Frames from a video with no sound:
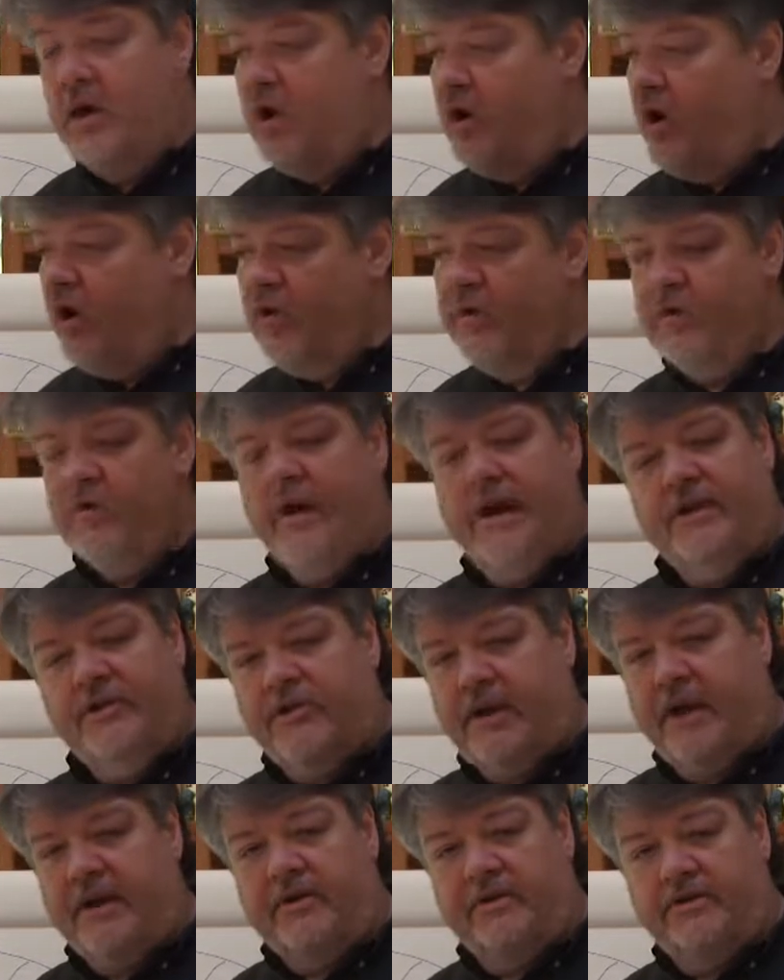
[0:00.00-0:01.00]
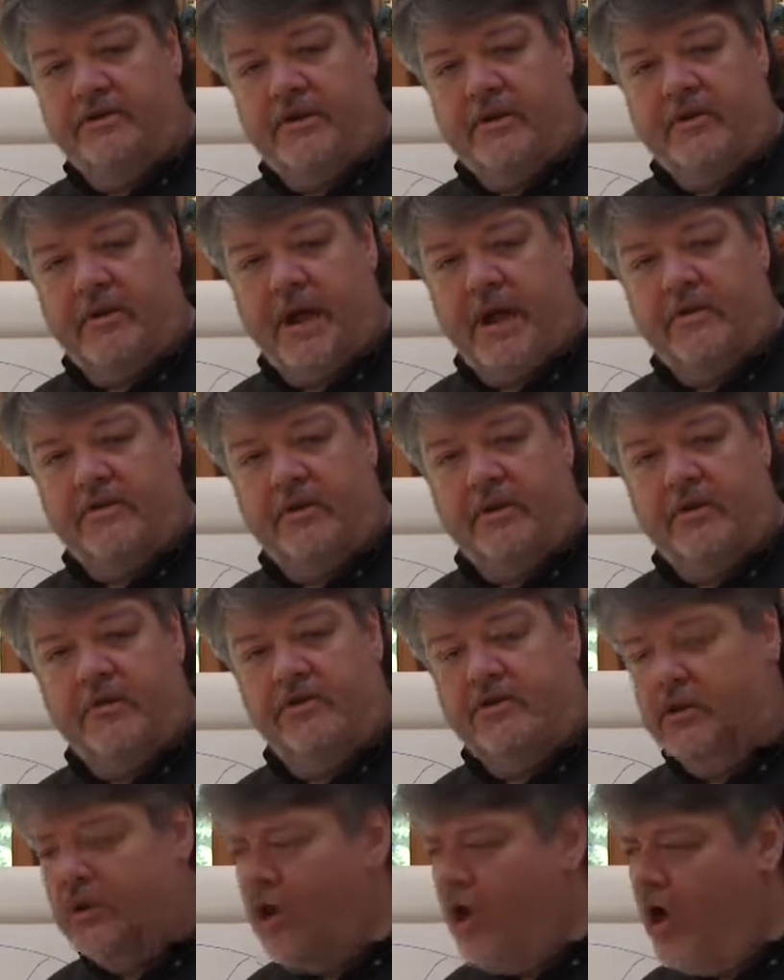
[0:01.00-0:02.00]
All the great traders that are out there,
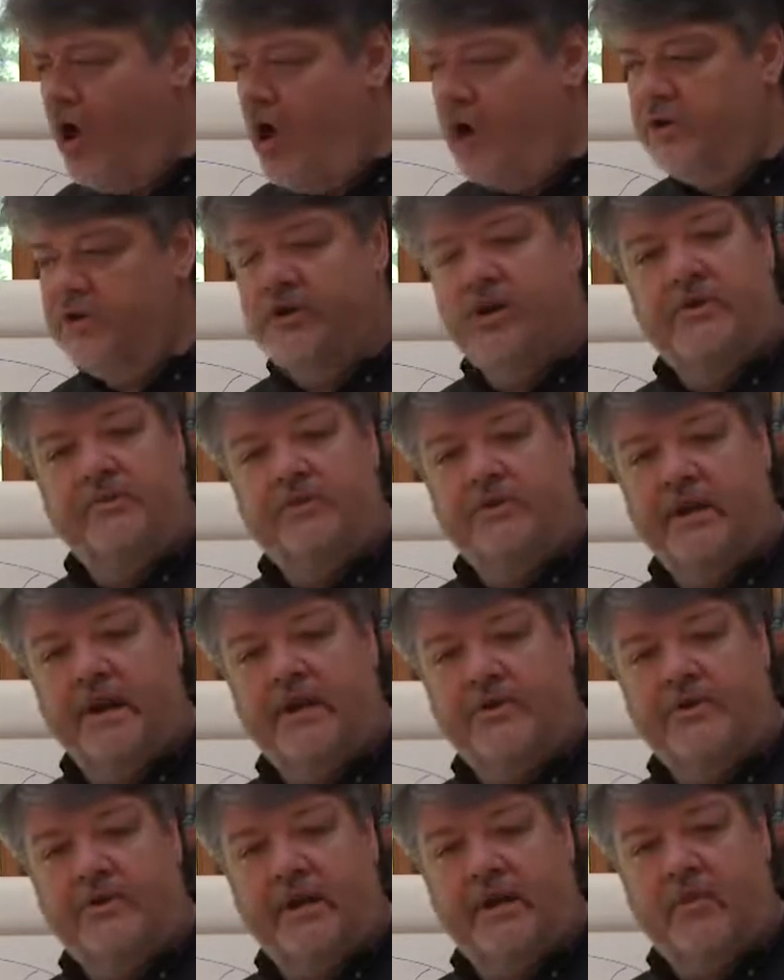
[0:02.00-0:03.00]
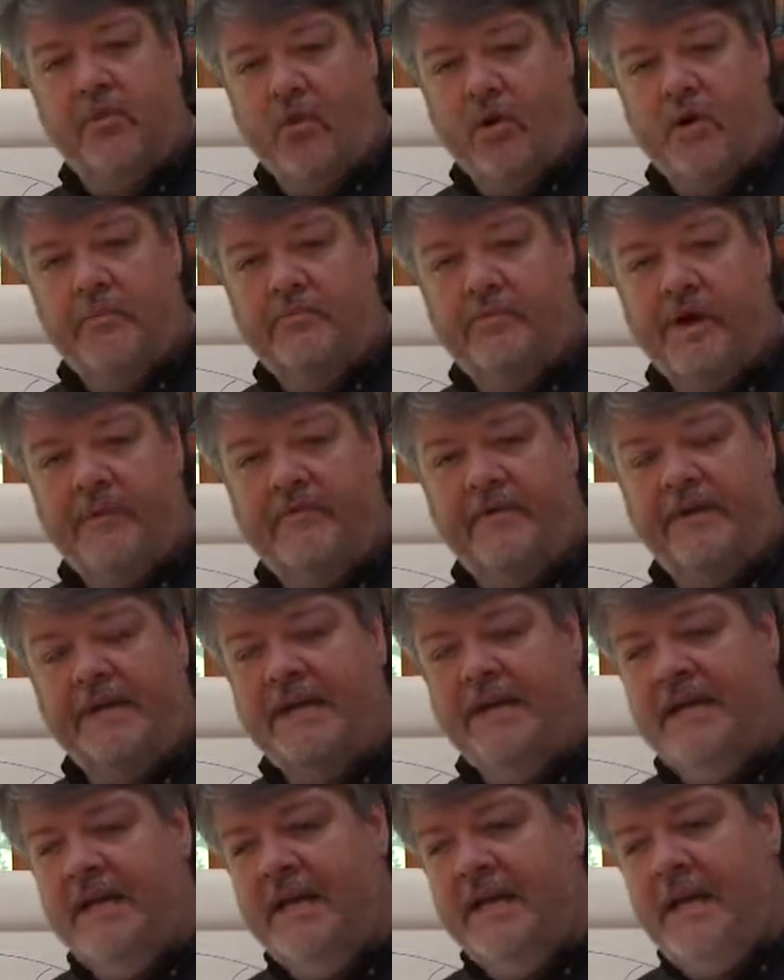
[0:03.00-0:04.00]
long-term traders like Warren Buffett,
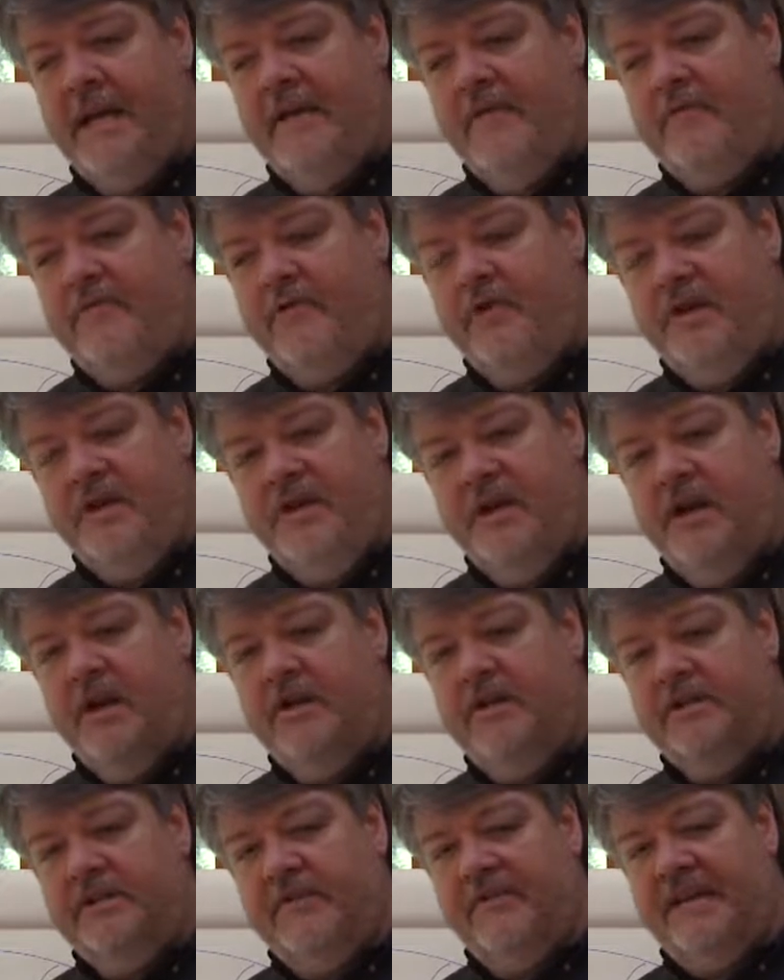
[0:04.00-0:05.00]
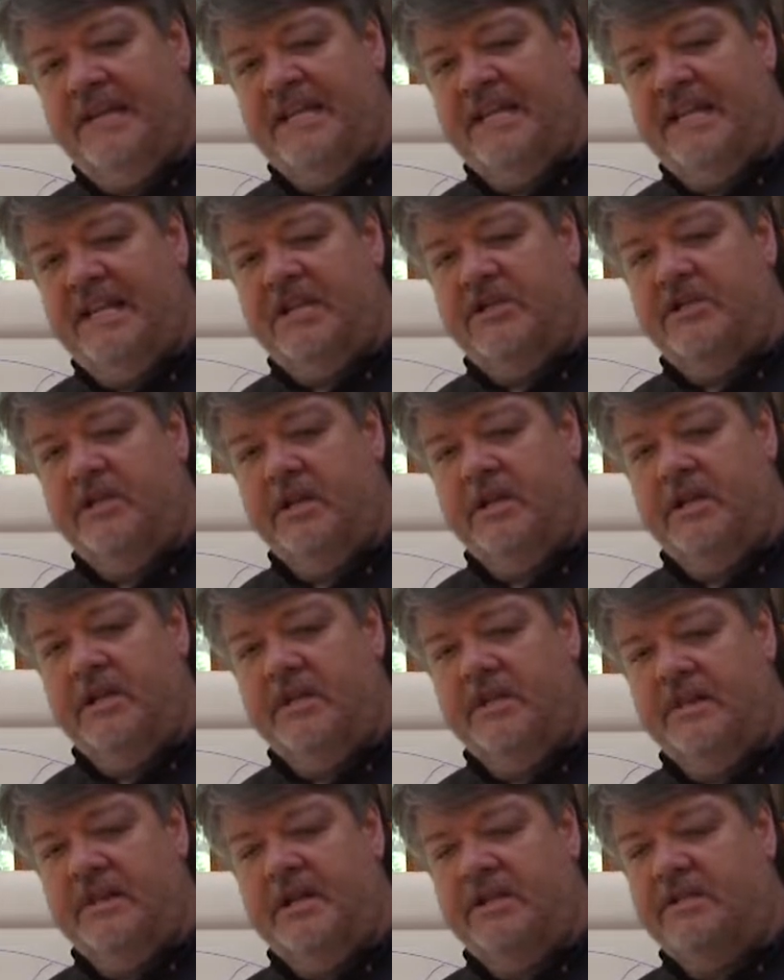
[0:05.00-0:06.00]
for years have conditioned
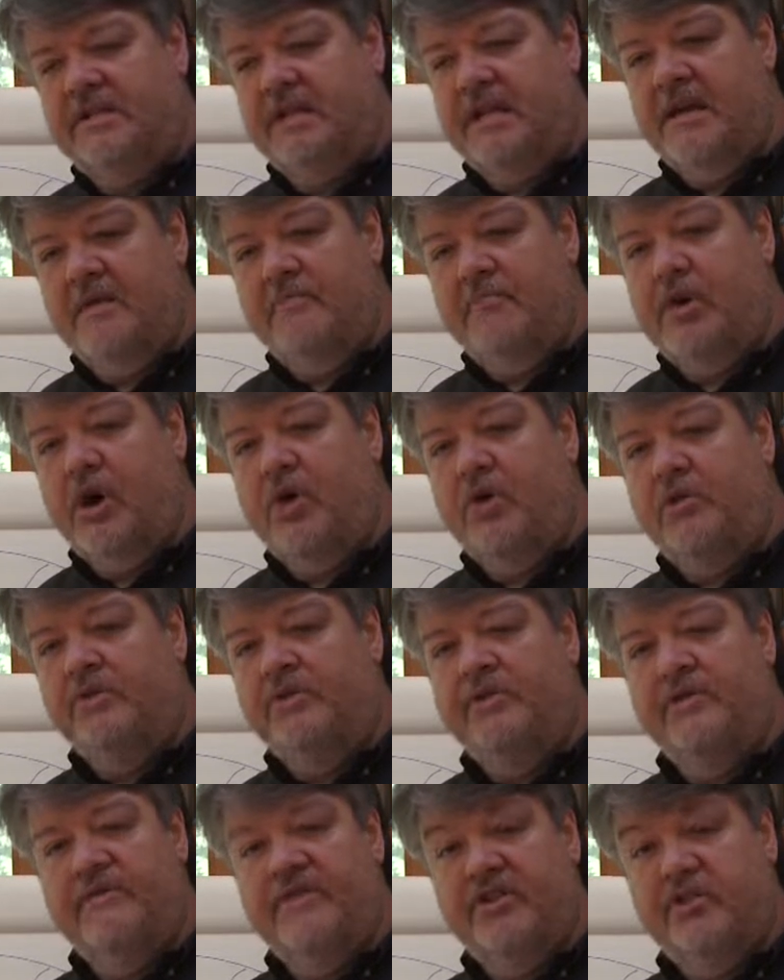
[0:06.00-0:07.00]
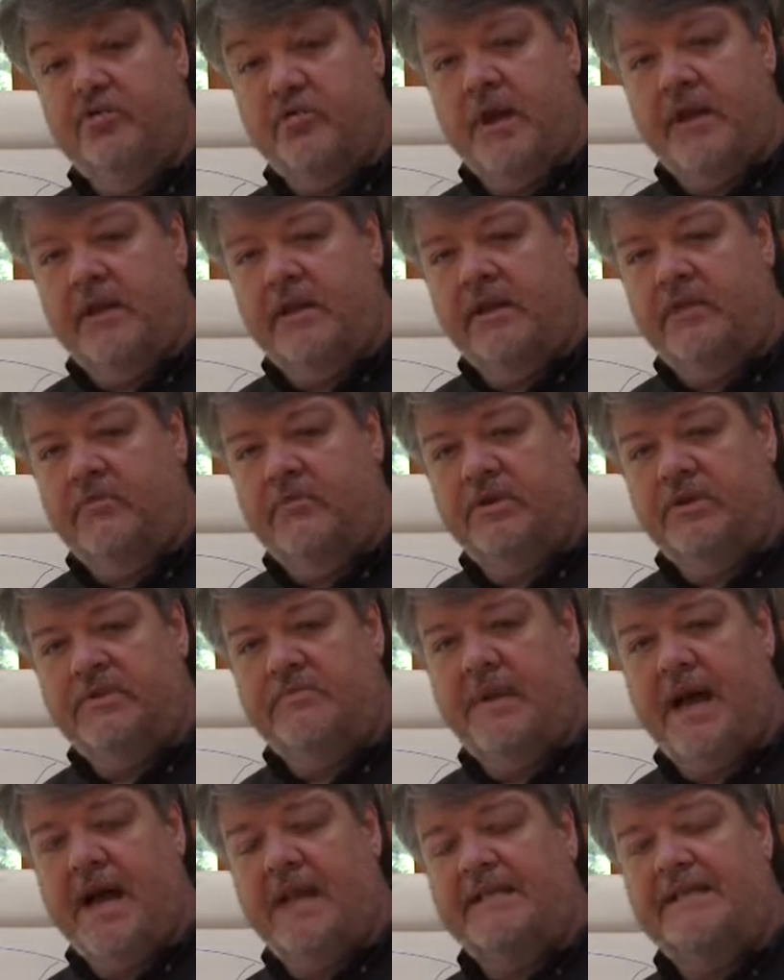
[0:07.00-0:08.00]
this impulsive adrenaline
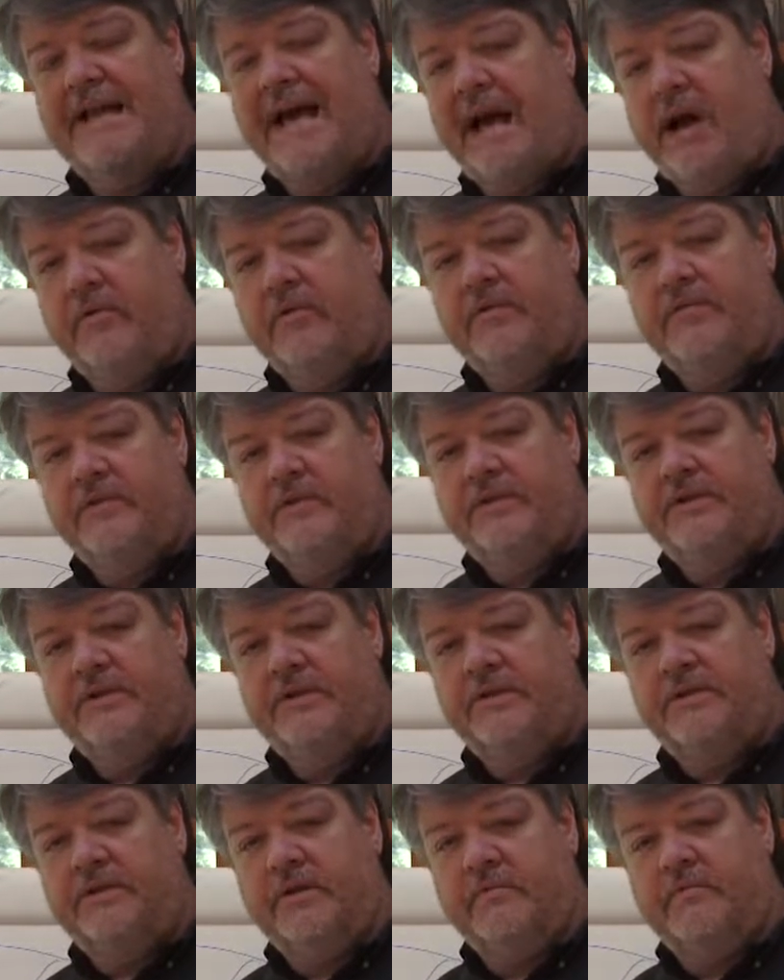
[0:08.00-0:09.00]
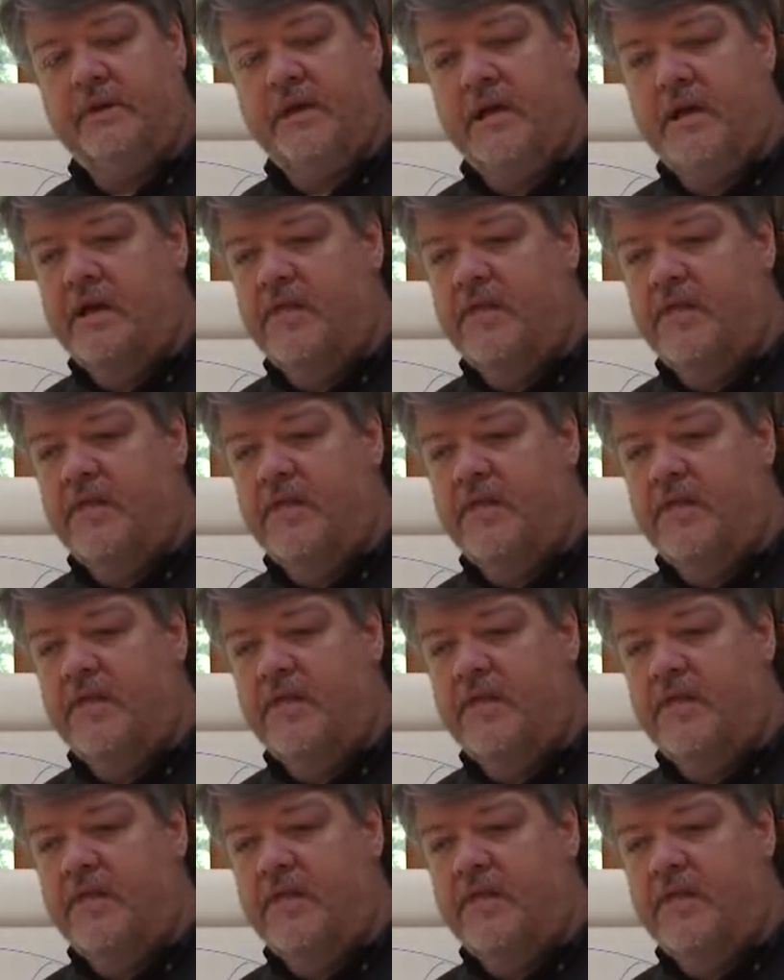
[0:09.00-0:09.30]
response out of their system.